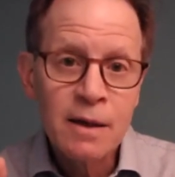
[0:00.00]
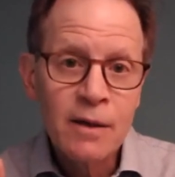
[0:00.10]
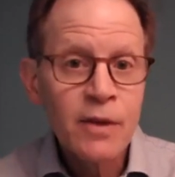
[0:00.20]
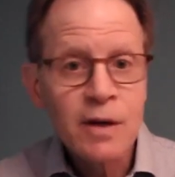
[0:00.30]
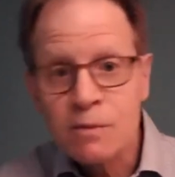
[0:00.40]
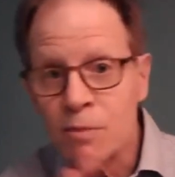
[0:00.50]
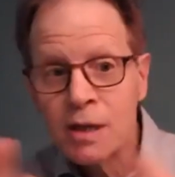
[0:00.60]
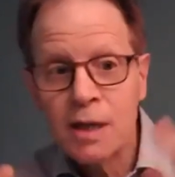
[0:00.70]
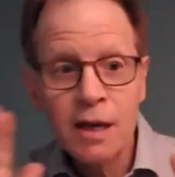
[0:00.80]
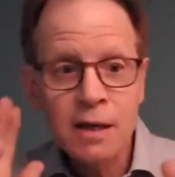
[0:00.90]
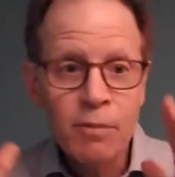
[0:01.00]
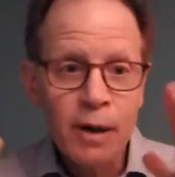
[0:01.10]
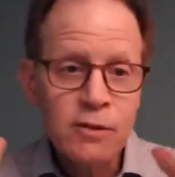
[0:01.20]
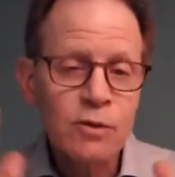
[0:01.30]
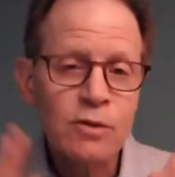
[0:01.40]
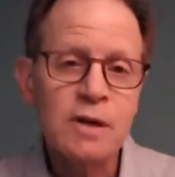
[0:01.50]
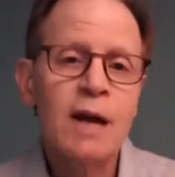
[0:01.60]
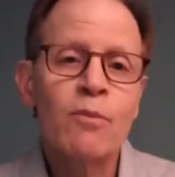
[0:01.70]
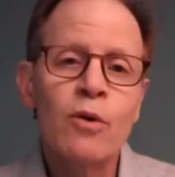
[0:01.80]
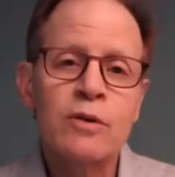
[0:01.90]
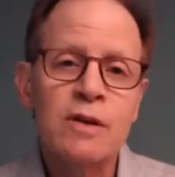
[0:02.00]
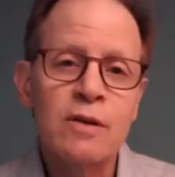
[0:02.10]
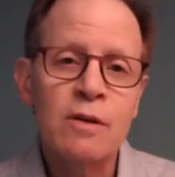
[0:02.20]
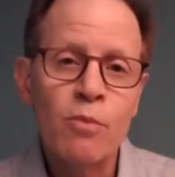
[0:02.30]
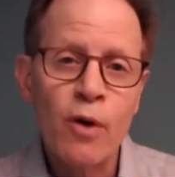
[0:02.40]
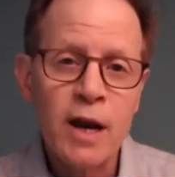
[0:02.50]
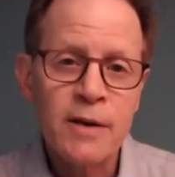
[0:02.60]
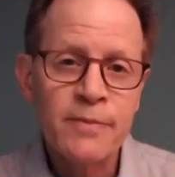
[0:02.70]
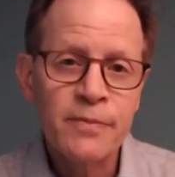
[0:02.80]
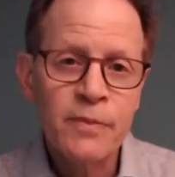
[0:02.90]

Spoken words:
that is mediated by certain networks in the brain,